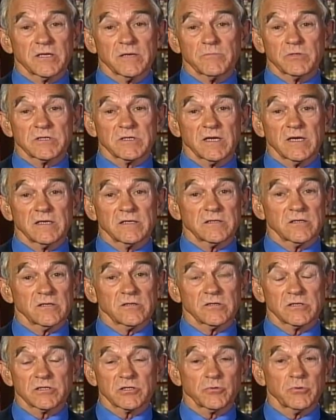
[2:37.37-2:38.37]
are some states,
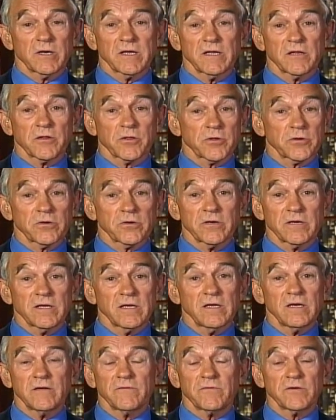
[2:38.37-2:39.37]
there's 20 and
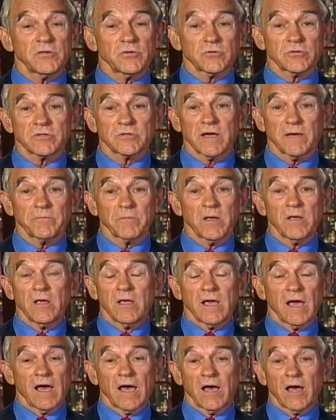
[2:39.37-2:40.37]
30 individuals up
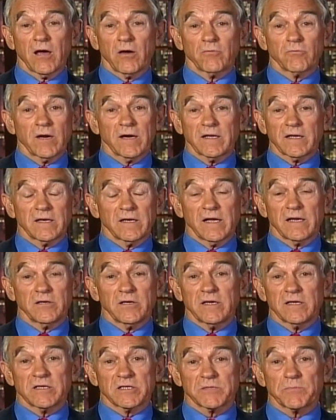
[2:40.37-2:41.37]
running, and they
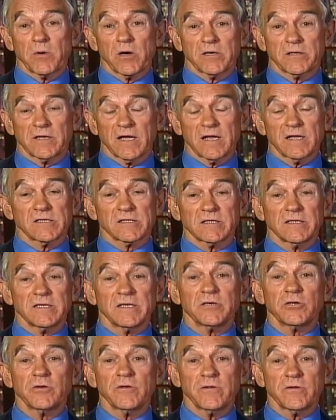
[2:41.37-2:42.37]
did it
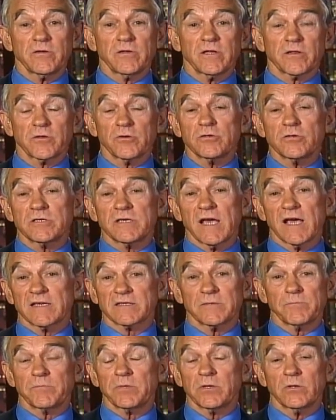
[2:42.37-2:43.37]
spontaneously due to the
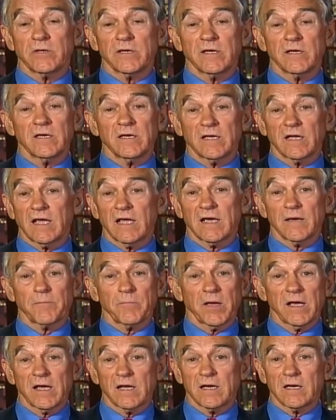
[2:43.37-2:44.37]
enthusiasm built in the
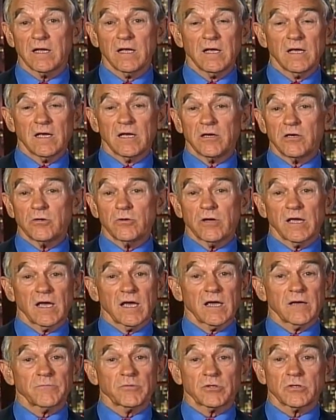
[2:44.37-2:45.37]
campaign. New
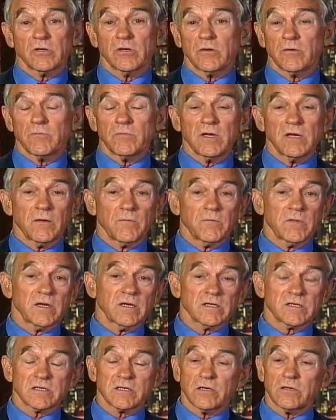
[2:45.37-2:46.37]
Hampshire and
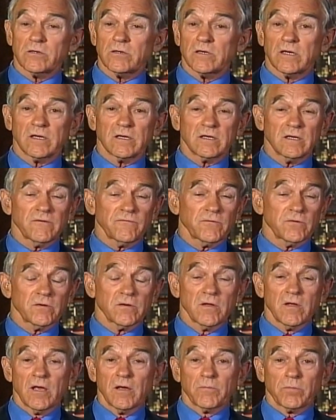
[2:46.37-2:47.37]
Minnesota and
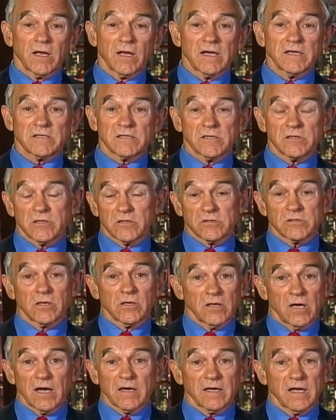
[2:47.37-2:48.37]
different places, there's
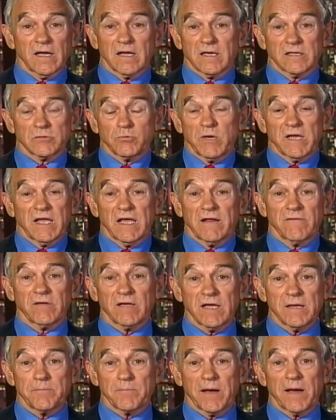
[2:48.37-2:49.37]
a lot of candidates. We can't
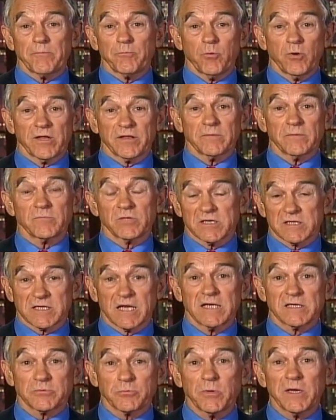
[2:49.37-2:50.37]
even keep up with them,
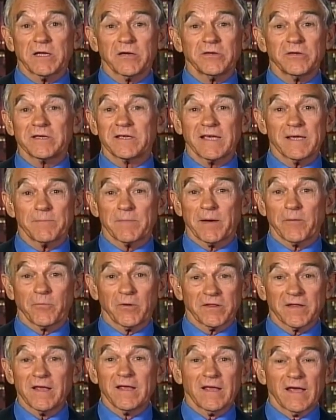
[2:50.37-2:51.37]
just as we couldn't keep up
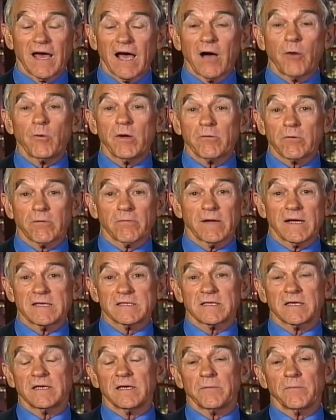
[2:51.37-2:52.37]
with how we were
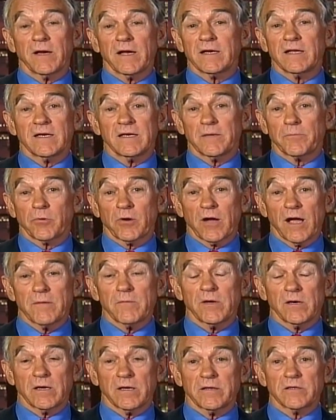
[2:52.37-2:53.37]
raising the money in the
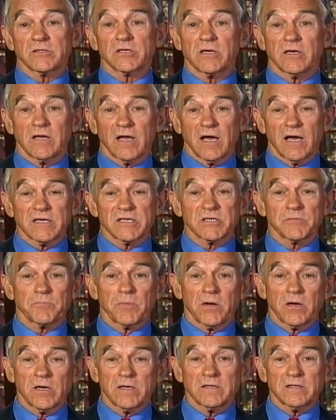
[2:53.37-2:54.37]
primary. There's a lot of
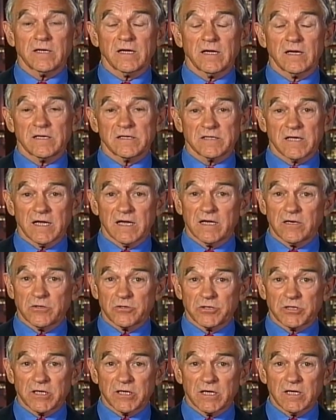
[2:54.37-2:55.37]
spontaneous
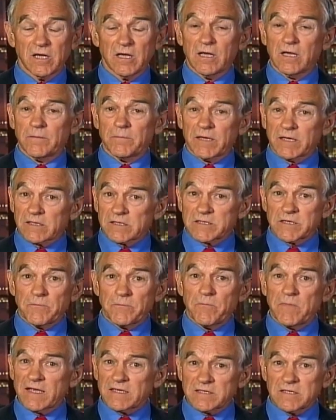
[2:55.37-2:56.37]
energy because
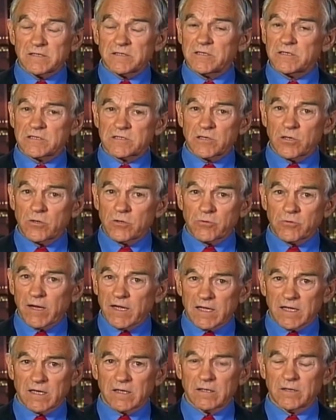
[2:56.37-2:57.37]
the message is so
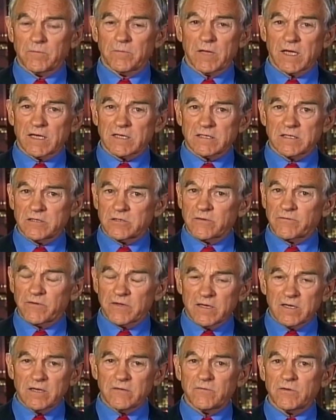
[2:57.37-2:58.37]
great. The message
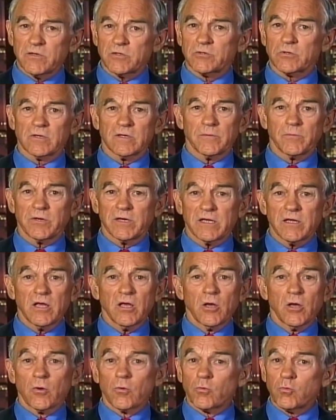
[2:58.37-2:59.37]
of individual liberty
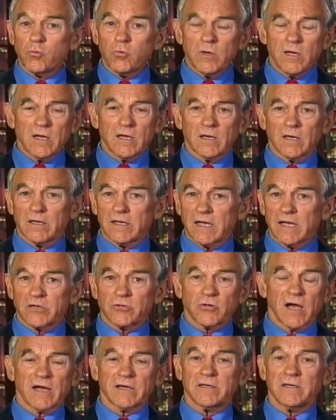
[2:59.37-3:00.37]
really
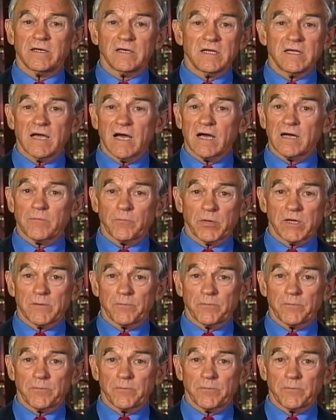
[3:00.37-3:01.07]
attracted the young